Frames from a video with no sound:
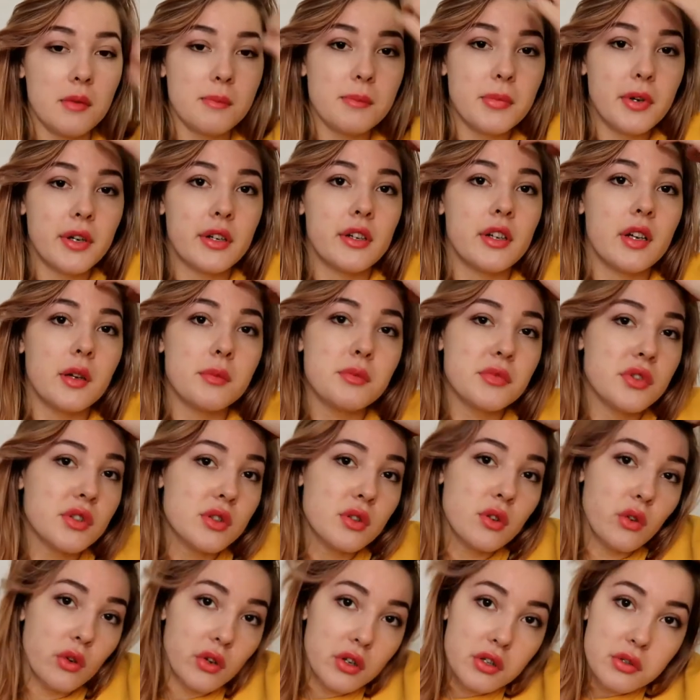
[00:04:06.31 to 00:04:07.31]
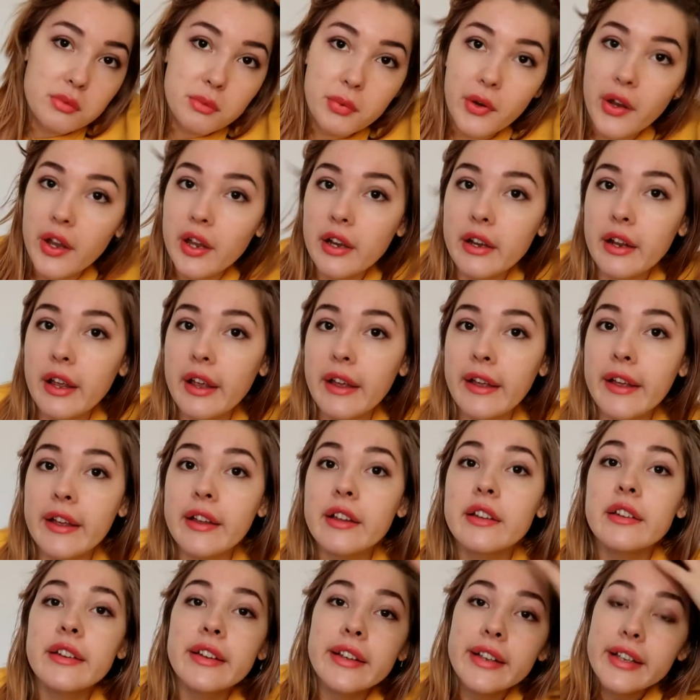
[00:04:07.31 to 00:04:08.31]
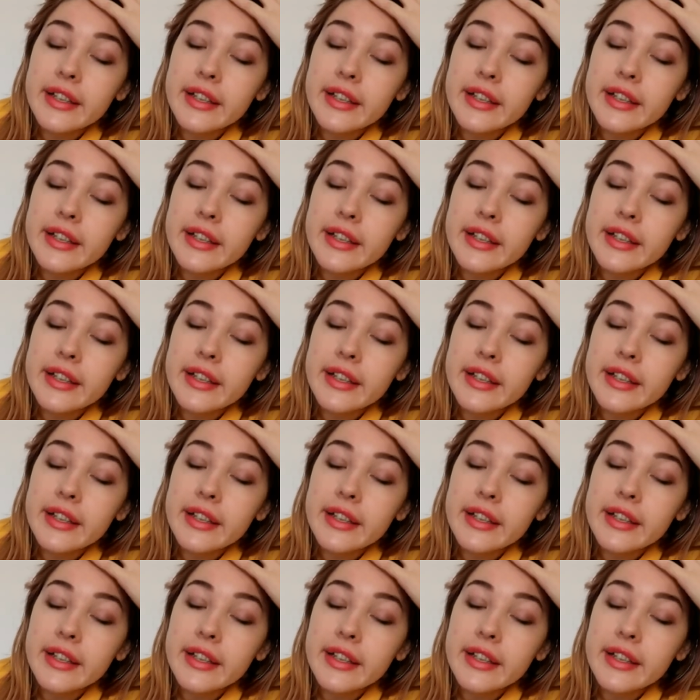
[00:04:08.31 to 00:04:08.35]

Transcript: but I'm just going to spray it and